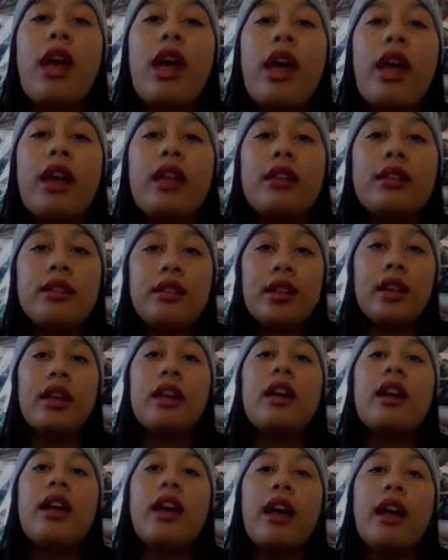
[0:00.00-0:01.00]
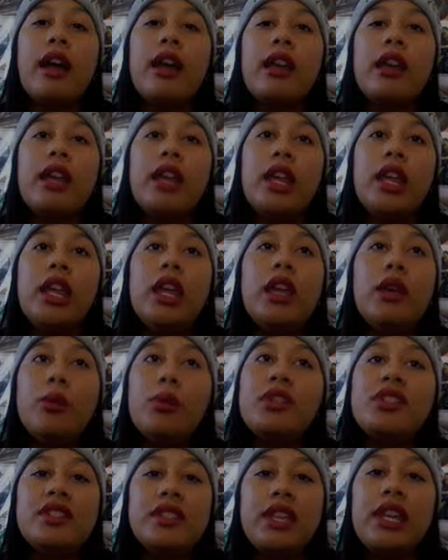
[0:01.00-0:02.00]
and he
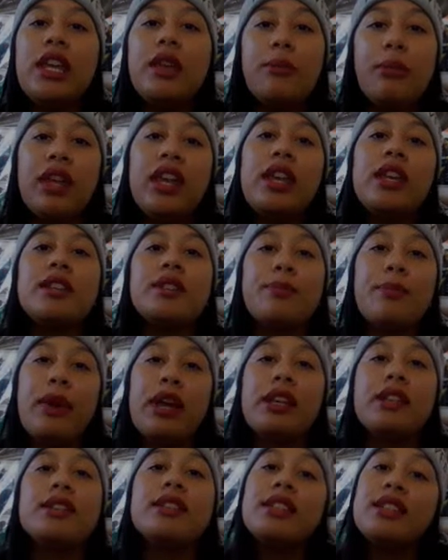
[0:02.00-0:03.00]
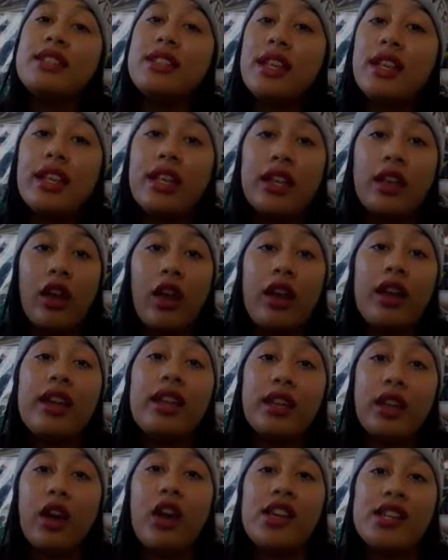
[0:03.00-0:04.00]
was keeping his pace. He said
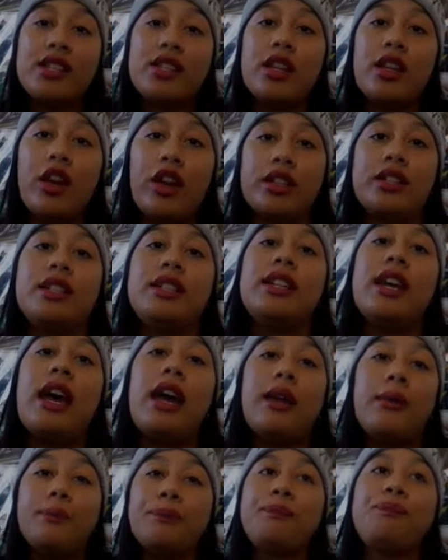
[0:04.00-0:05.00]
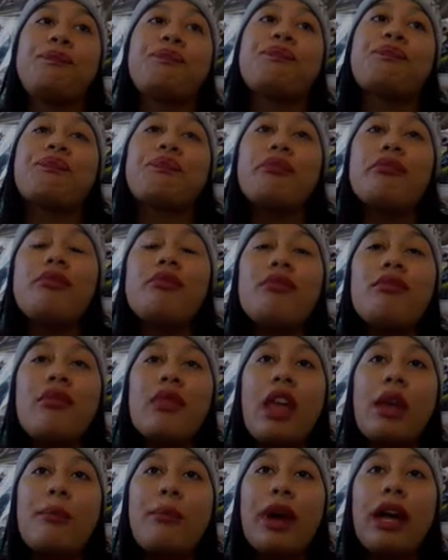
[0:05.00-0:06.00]
he lost a lot of time,
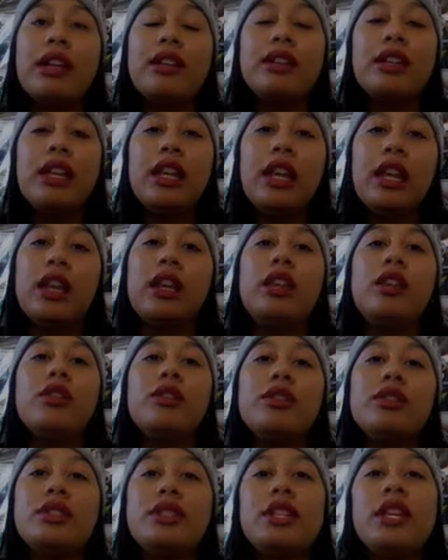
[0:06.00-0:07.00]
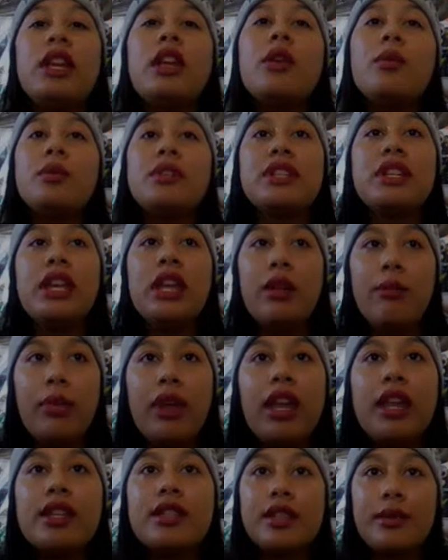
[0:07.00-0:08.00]
but you could see he was
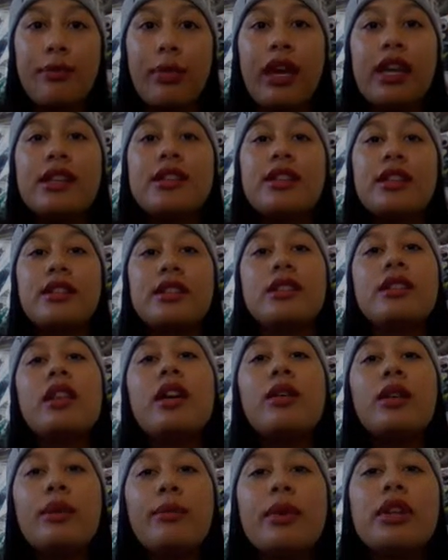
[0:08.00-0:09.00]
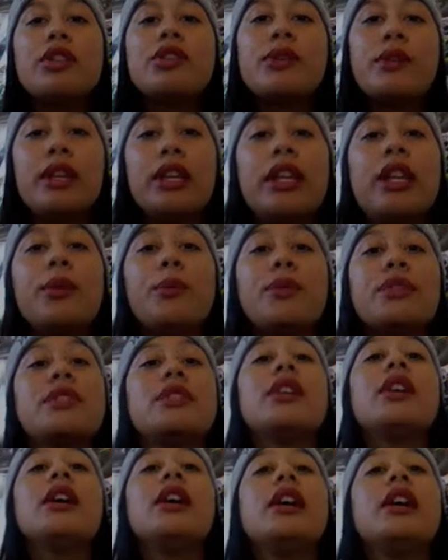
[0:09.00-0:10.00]
keeping his pace, and slowly but surely he
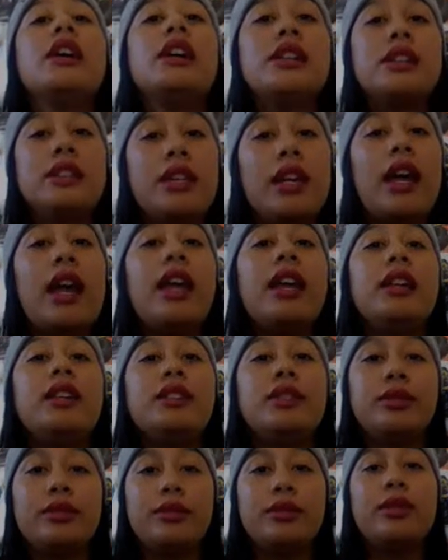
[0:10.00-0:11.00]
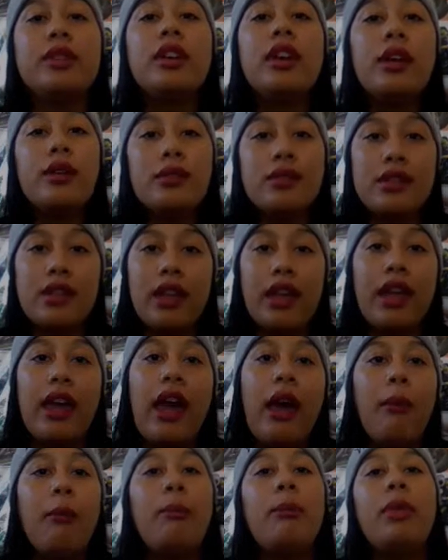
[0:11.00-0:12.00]
was trying to close the
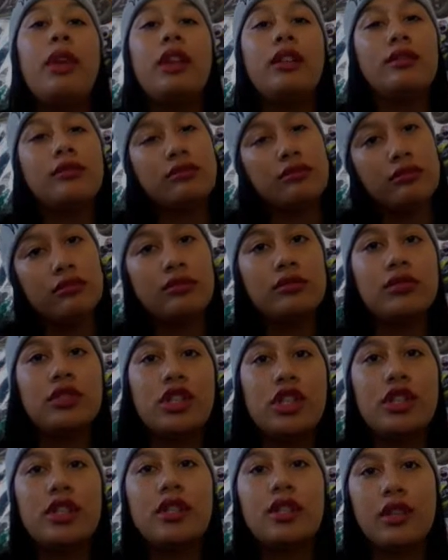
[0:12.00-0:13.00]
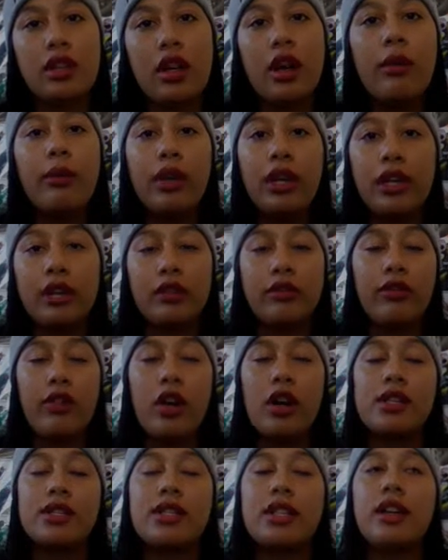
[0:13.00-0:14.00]
gap and just go a little
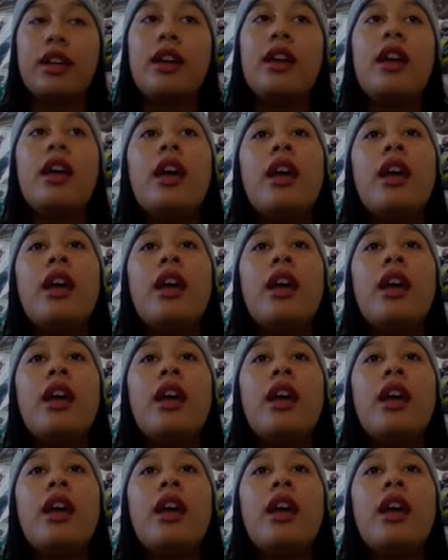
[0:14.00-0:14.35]
faster.